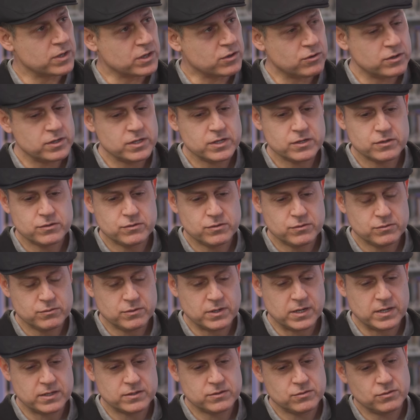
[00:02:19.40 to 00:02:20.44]
according
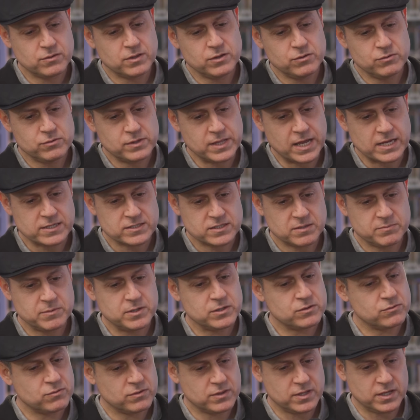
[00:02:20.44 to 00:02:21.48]
to the New
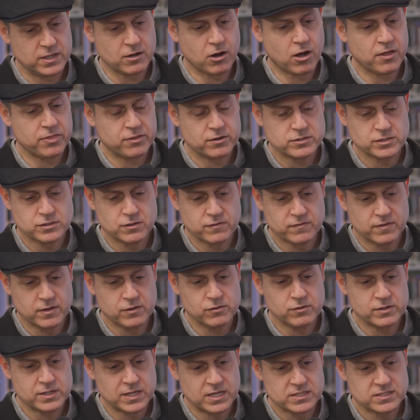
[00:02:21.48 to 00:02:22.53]
Testament, to the authors of the
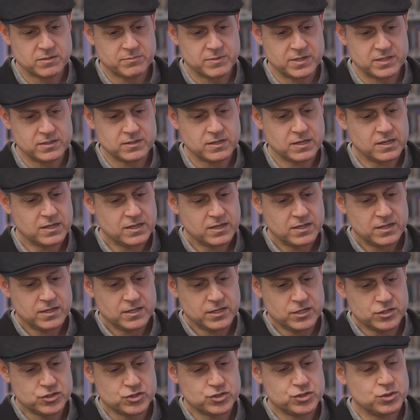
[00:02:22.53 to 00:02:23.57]
New Testament,
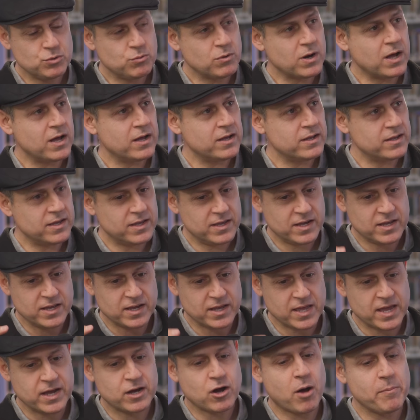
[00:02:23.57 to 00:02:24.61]
Yeshua
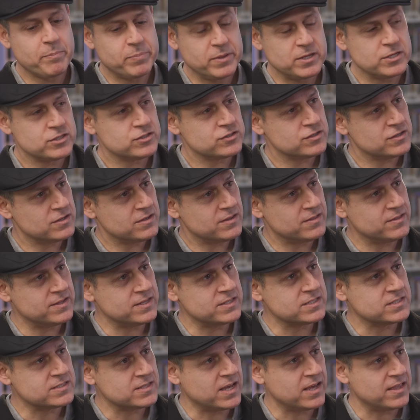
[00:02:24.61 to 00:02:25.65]
accomplished
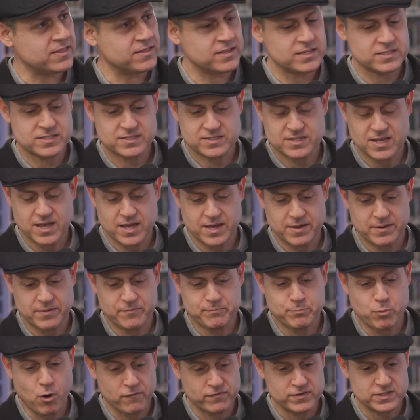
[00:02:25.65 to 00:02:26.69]
this
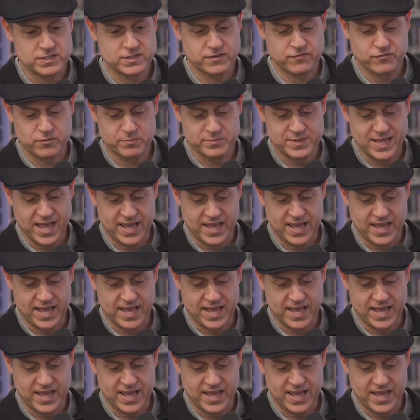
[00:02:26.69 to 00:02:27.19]
prophecy from